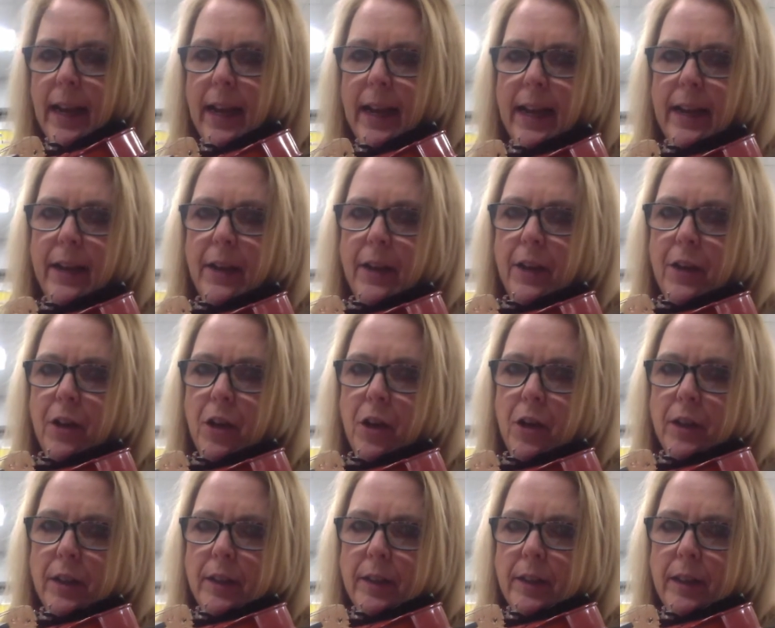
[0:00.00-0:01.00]
And
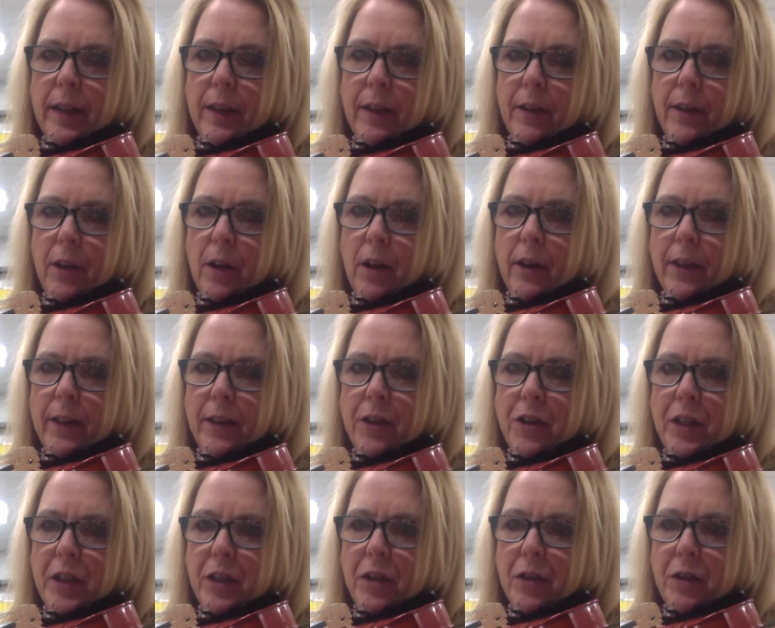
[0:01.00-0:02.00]
notice that on the
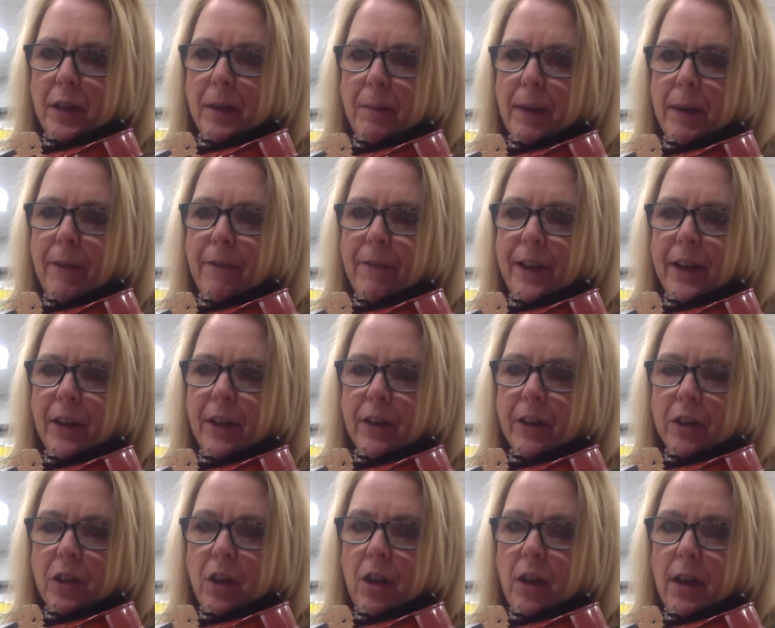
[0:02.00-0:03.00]
G string, my finger's
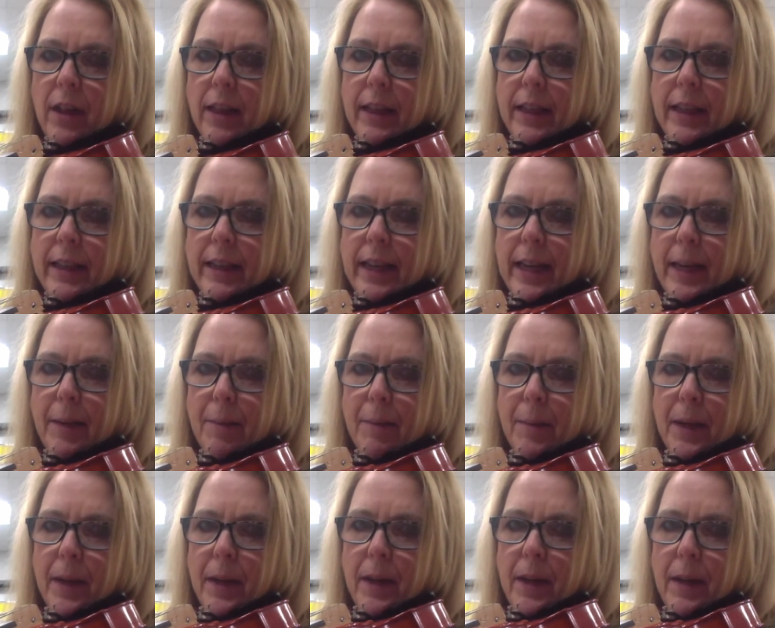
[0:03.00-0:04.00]
on the tape.
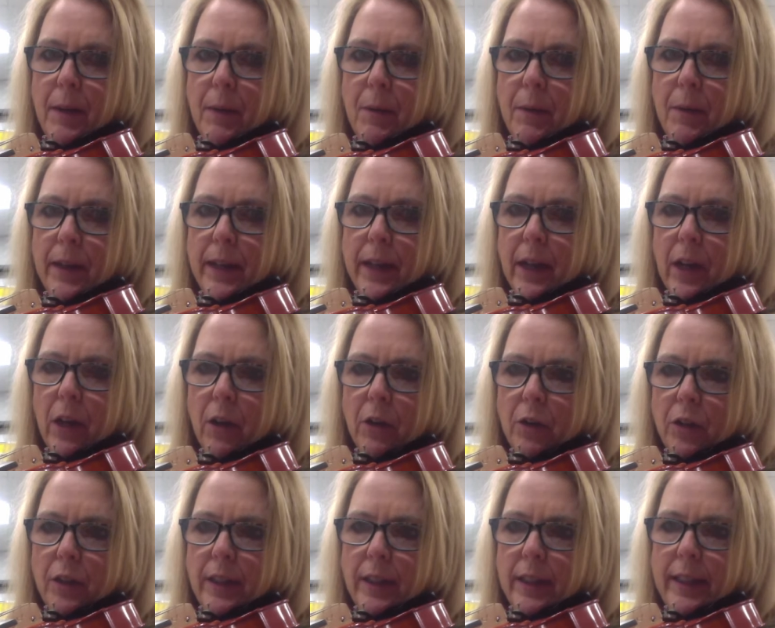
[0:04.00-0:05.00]
When it goes
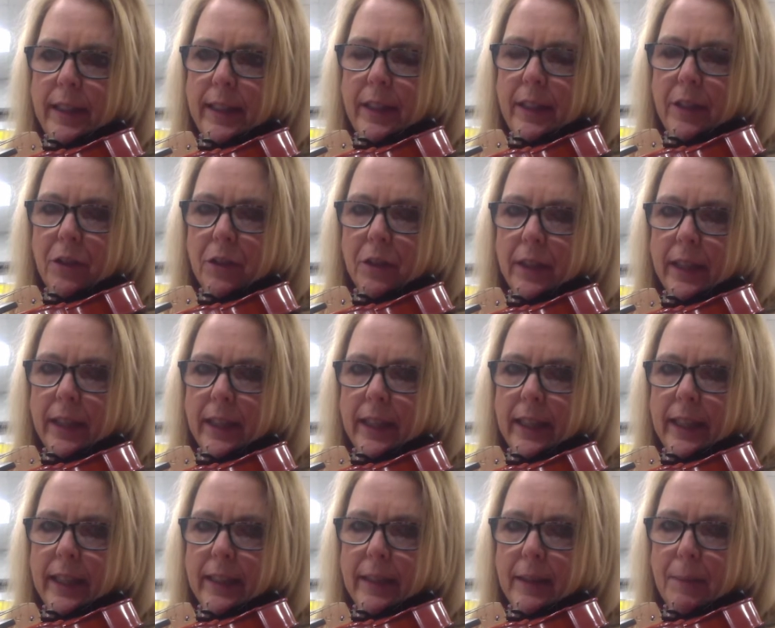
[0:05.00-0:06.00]
to the D string,
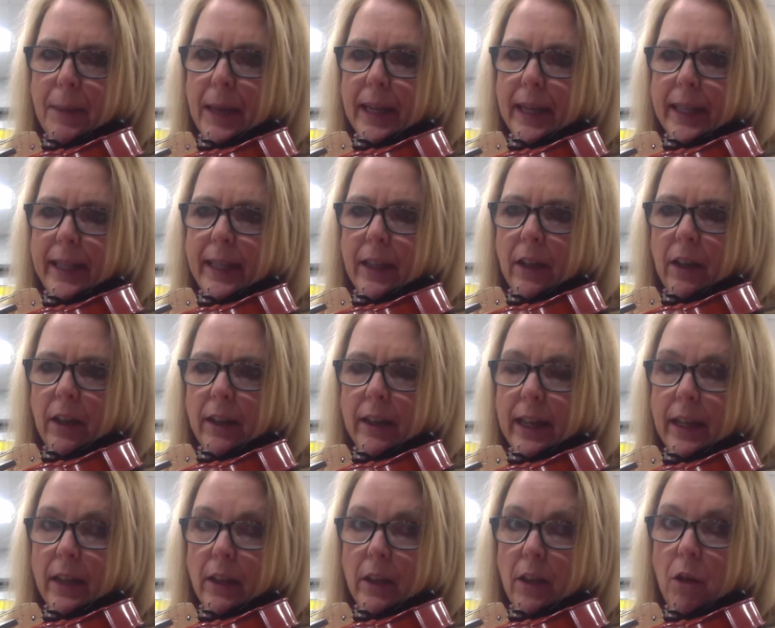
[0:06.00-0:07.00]
it's back here on
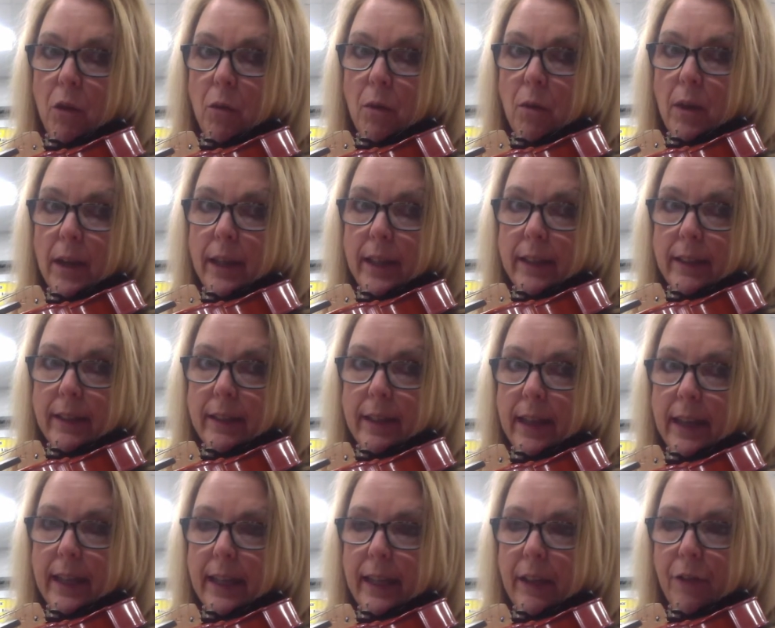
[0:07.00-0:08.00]
that low 1. It's
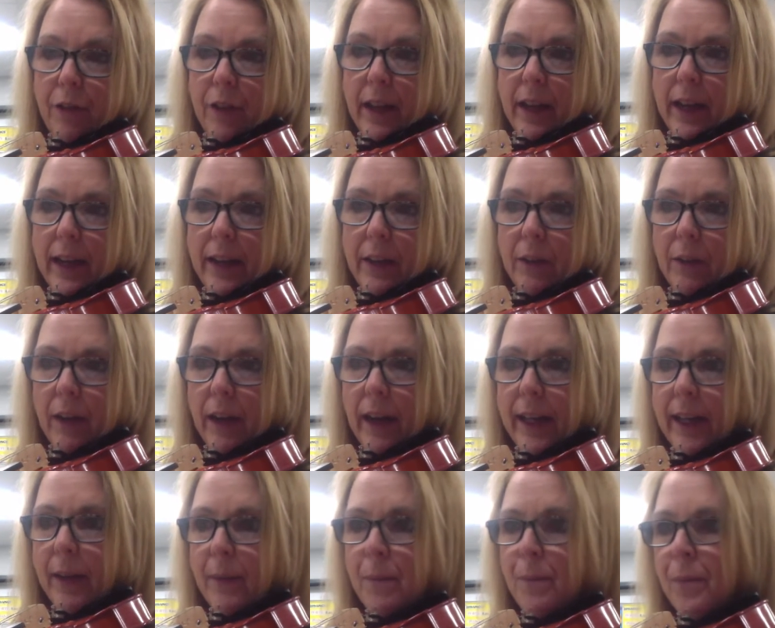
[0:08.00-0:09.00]
that E flat,
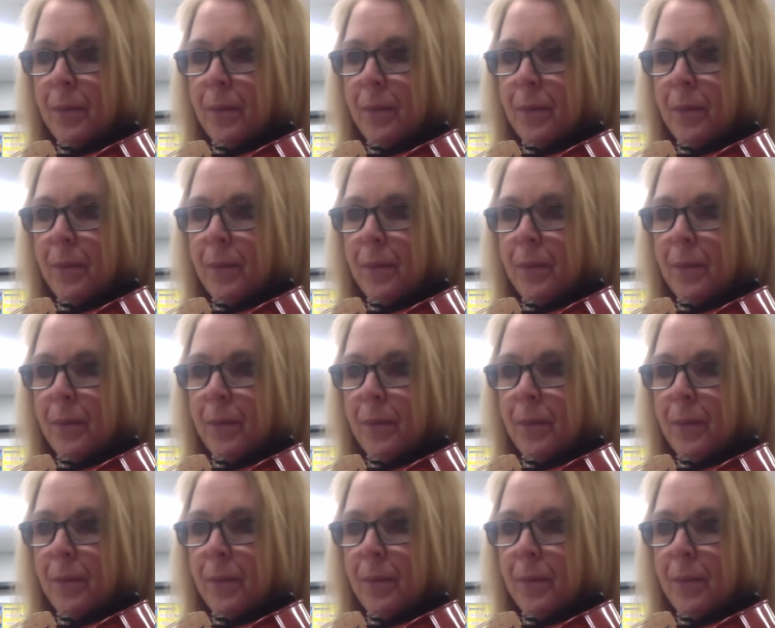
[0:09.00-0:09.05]
right?